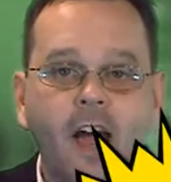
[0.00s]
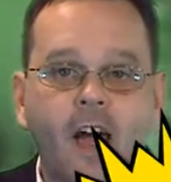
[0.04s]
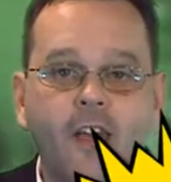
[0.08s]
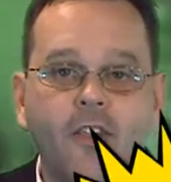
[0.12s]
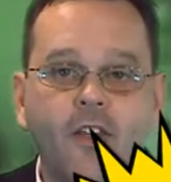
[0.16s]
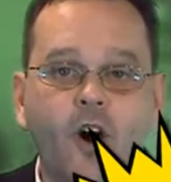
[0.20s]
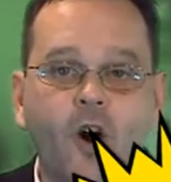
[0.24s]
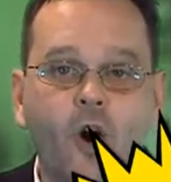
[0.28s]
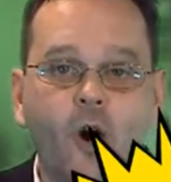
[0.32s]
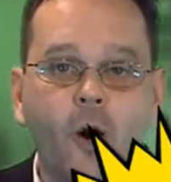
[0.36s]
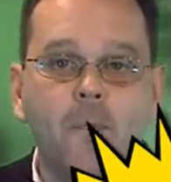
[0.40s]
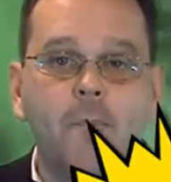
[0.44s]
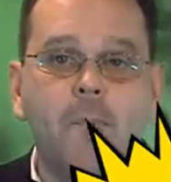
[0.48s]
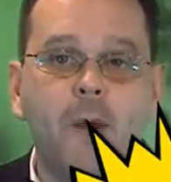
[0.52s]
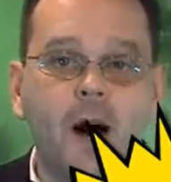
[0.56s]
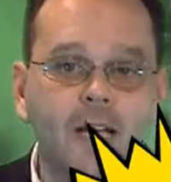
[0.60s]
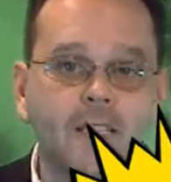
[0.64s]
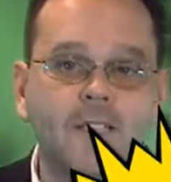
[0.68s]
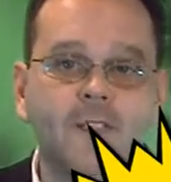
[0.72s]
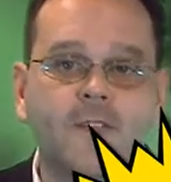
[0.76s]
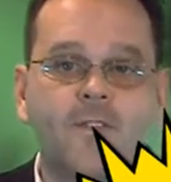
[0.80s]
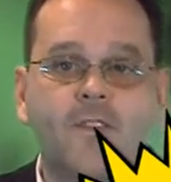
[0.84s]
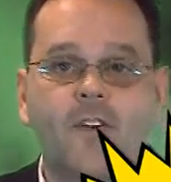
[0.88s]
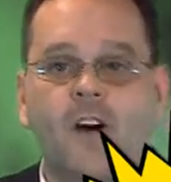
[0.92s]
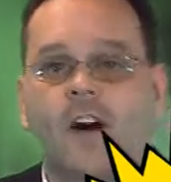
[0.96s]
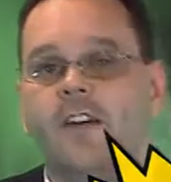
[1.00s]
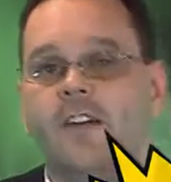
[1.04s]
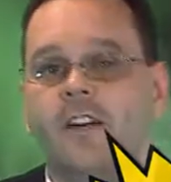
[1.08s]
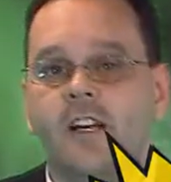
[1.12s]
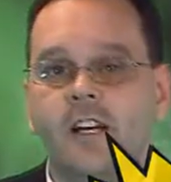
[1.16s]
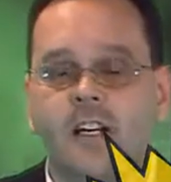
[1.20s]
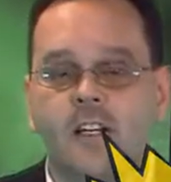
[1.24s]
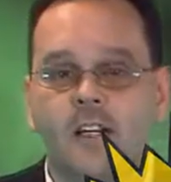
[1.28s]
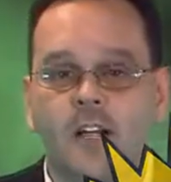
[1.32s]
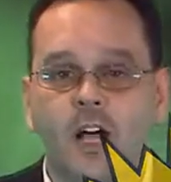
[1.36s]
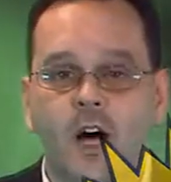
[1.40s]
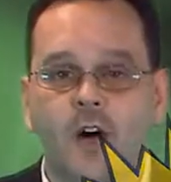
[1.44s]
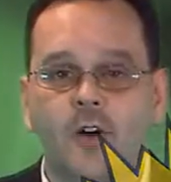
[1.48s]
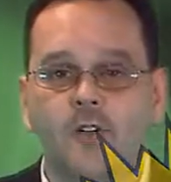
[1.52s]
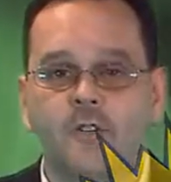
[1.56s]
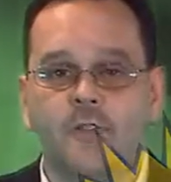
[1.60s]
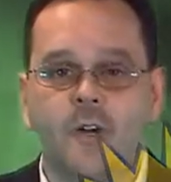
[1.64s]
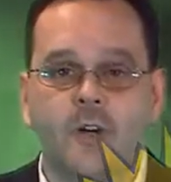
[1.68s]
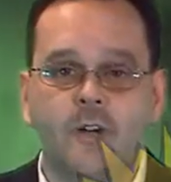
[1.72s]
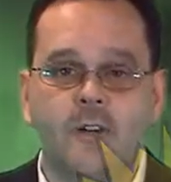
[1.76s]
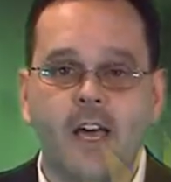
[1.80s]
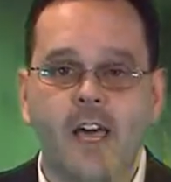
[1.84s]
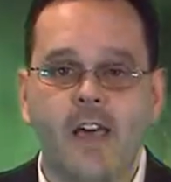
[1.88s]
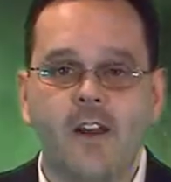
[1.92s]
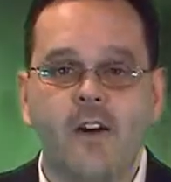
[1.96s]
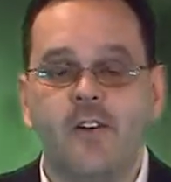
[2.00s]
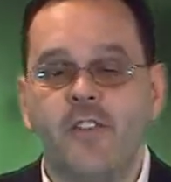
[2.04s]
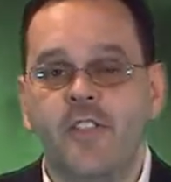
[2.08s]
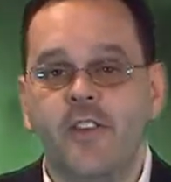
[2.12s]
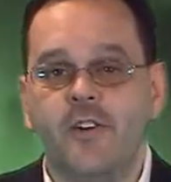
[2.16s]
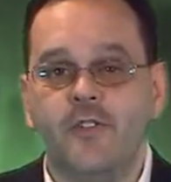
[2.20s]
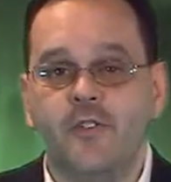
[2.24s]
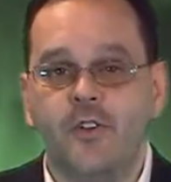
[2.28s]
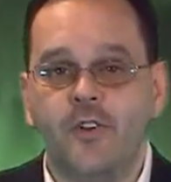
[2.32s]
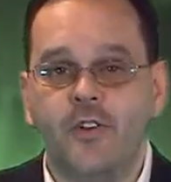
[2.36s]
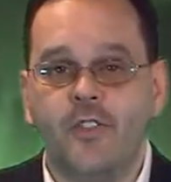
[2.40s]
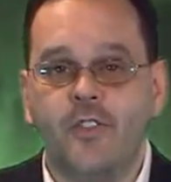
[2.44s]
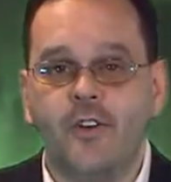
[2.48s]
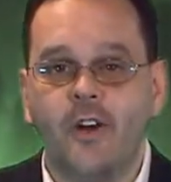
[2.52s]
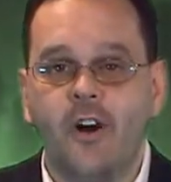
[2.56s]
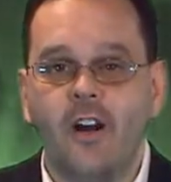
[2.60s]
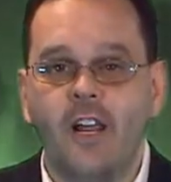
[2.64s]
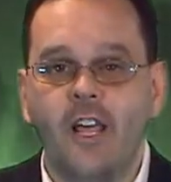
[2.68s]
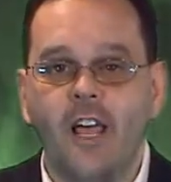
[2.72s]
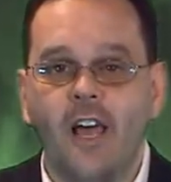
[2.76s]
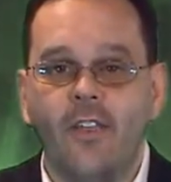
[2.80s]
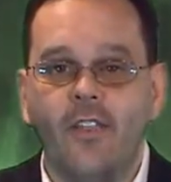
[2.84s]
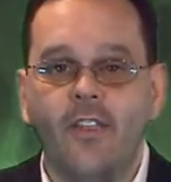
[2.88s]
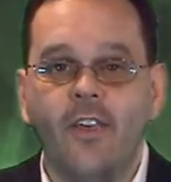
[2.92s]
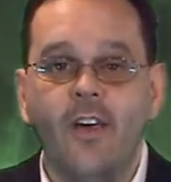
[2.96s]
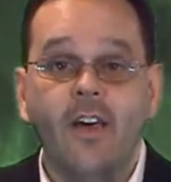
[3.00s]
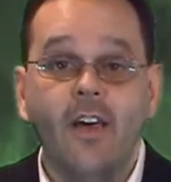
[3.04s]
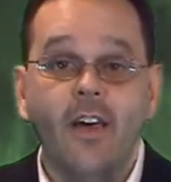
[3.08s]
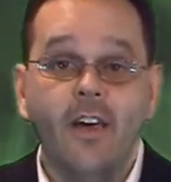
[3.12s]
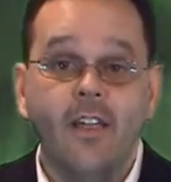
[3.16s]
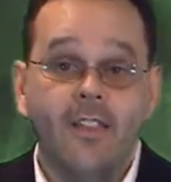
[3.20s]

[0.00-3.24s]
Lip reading: and the home must fund and close no later than June 30th.